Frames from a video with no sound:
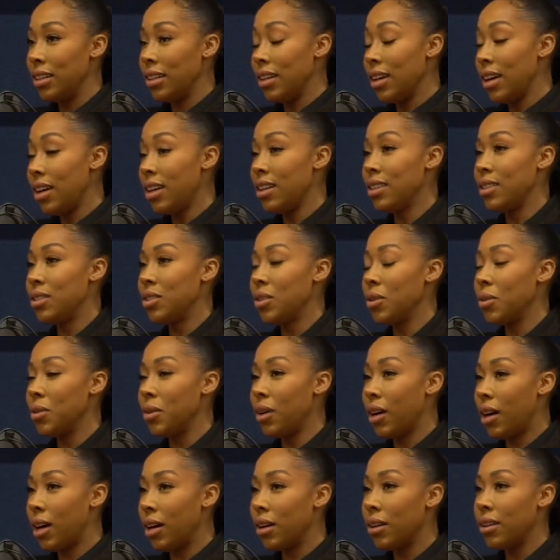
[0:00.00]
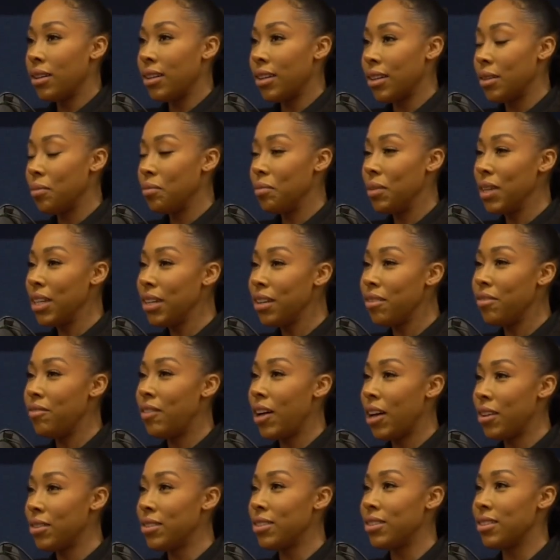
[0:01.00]
Yeah, so being a
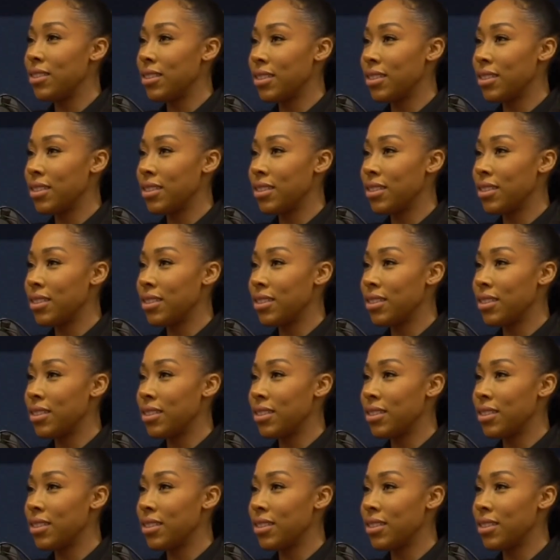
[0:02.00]
founder